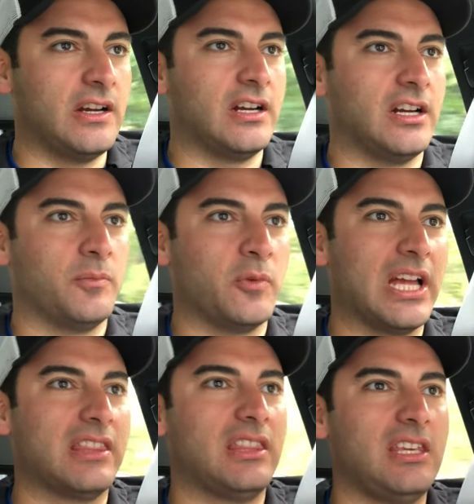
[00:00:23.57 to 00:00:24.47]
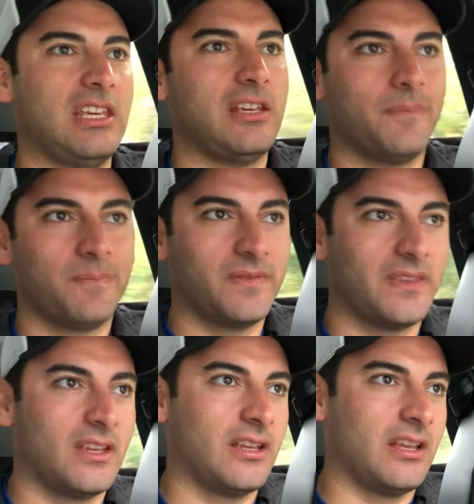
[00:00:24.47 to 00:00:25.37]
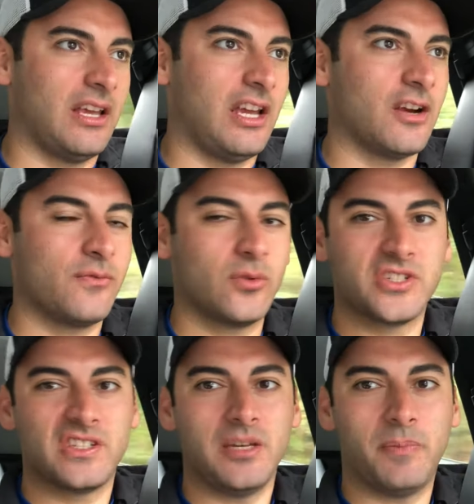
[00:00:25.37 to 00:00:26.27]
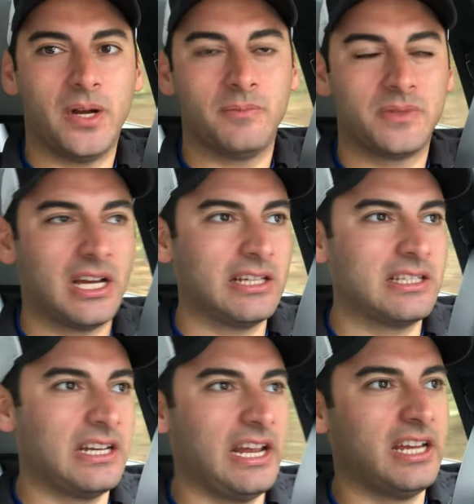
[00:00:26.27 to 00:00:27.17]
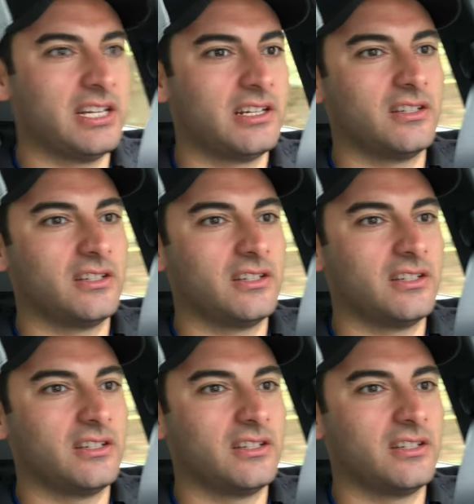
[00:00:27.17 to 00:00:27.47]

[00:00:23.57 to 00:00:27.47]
Um, we got the air source heat pumps on today